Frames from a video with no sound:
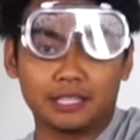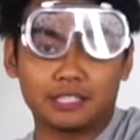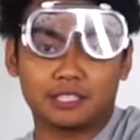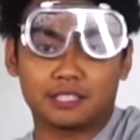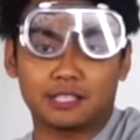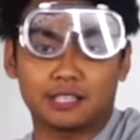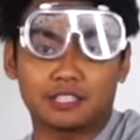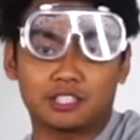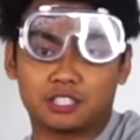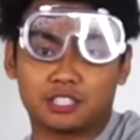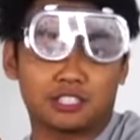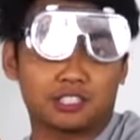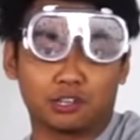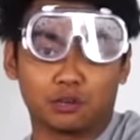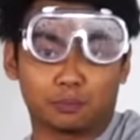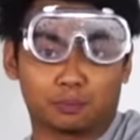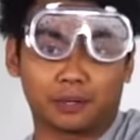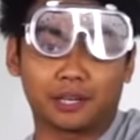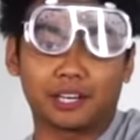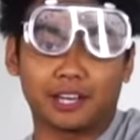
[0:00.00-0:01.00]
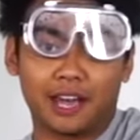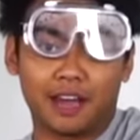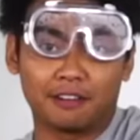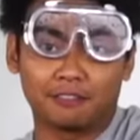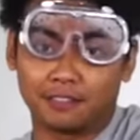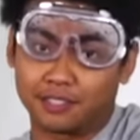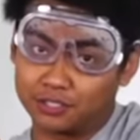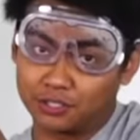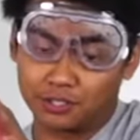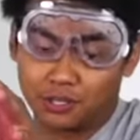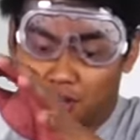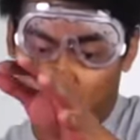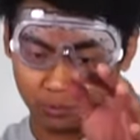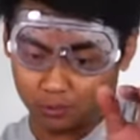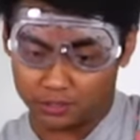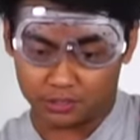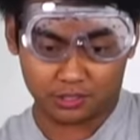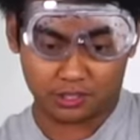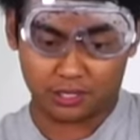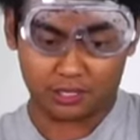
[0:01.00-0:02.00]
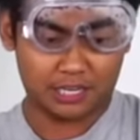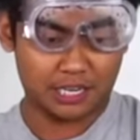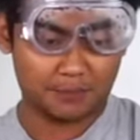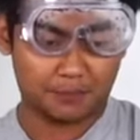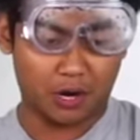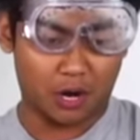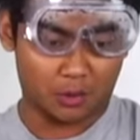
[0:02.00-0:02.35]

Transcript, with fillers: it's, it's still pretty heavy, so we're just gonna keep